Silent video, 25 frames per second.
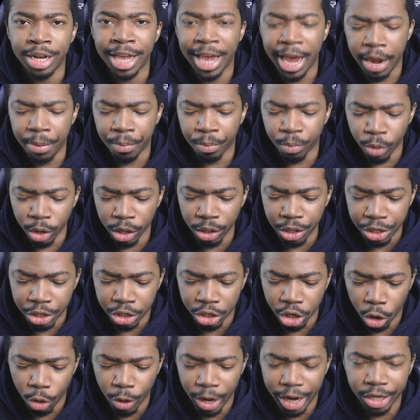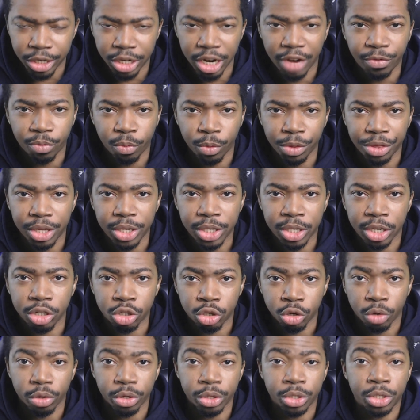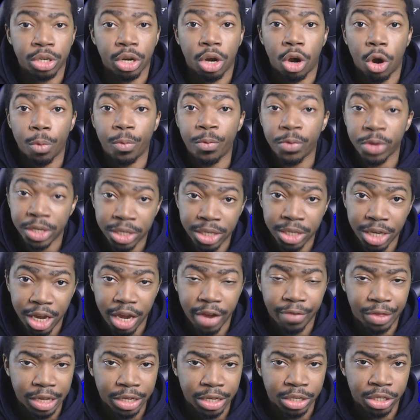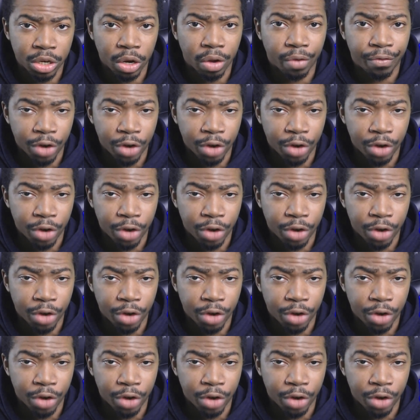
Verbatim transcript: and really go in depth with these controllers to hopefully see if they still